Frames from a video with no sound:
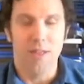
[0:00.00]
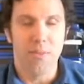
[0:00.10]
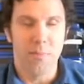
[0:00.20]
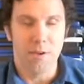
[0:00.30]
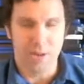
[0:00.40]

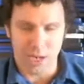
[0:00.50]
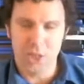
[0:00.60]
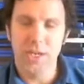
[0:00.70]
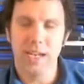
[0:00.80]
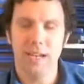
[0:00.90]

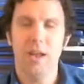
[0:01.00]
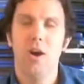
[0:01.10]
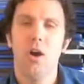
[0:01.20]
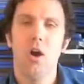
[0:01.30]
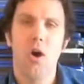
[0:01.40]
Production
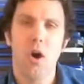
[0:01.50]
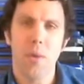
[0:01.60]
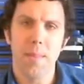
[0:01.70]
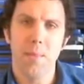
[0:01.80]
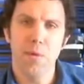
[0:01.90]

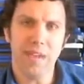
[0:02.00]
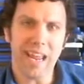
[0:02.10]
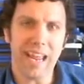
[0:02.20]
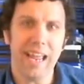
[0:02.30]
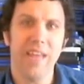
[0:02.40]
on the
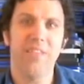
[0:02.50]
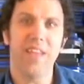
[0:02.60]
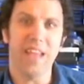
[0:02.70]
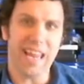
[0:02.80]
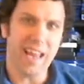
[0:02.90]
movie
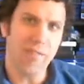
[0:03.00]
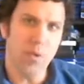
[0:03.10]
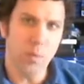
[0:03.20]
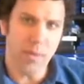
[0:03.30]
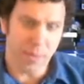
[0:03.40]
The Evil
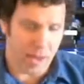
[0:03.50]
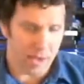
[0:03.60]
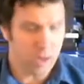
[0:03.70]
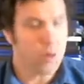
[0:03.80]
Within,